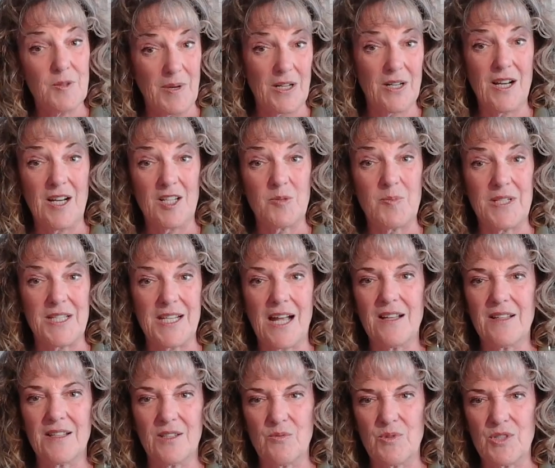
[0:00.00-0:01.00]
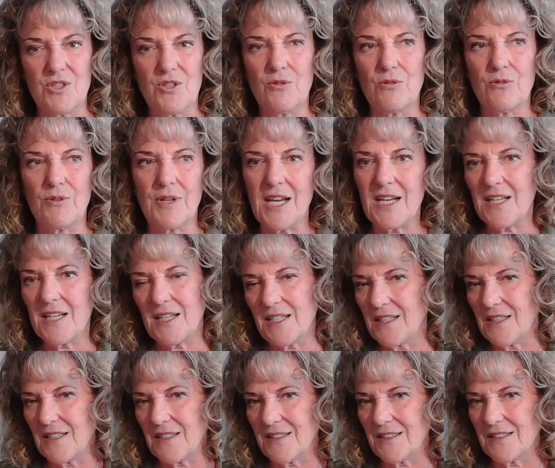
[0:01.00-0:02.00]
about hospitality was
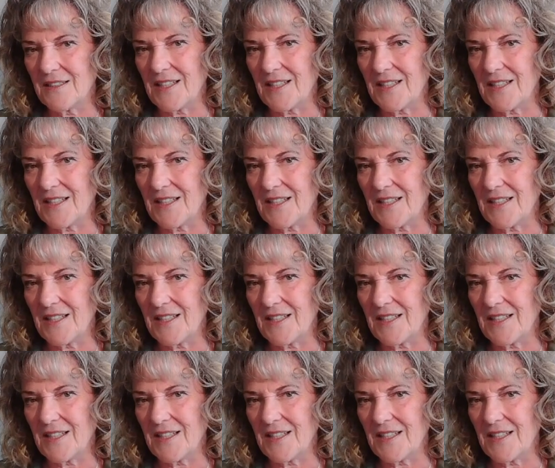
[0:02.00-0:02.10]
creating